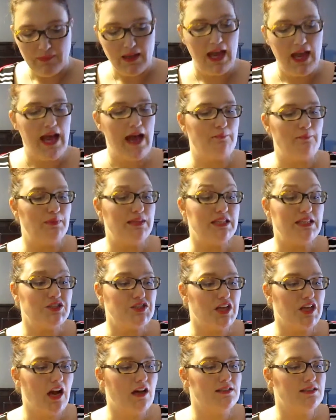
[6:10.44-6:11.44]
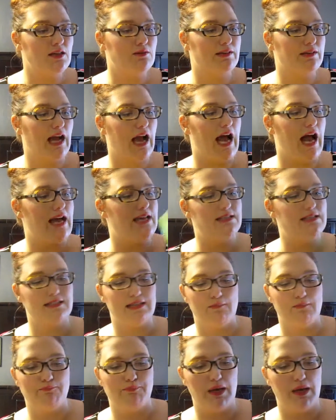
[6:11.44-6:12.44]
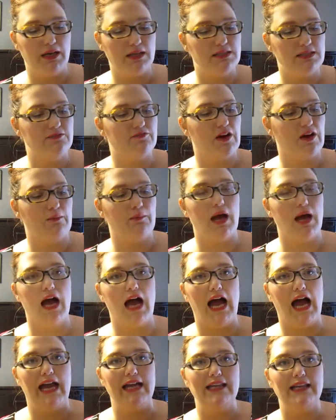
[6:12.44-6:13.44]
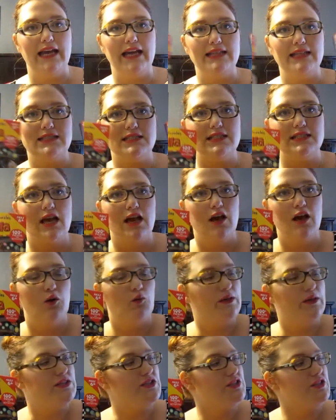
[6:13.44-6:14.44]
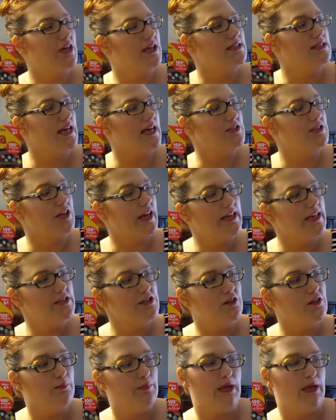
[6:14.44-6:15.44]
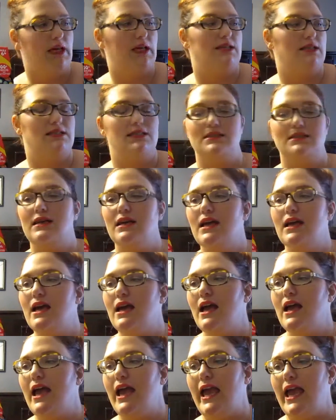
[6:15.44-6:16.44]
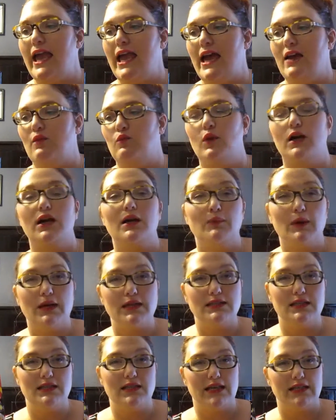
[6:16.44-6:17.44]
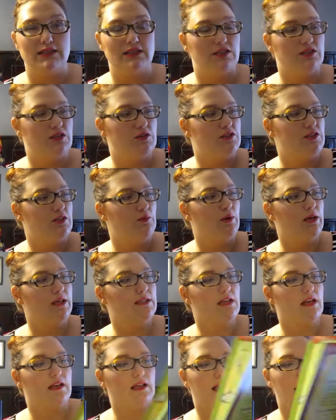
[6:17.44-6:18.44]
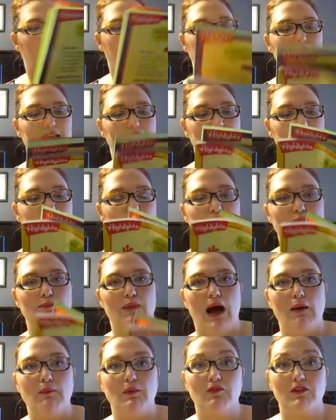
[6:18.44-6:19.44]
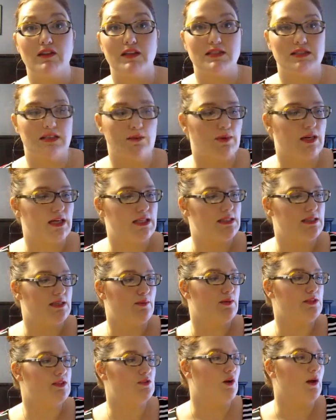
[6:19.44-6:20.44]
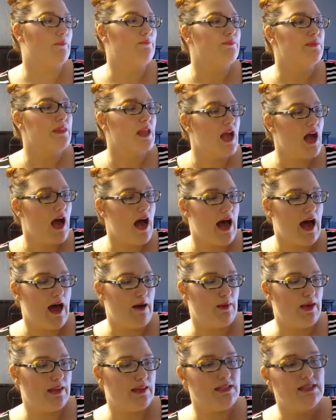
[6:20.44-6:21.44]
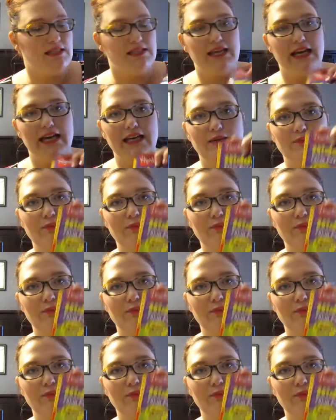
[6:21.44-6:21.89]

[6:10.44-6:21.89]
Um, but then she also got some books from Highlights which does educational books and workbooks and things. And so she worked on a lot of these with mom over the summer in summer school. Um, and this is Hidden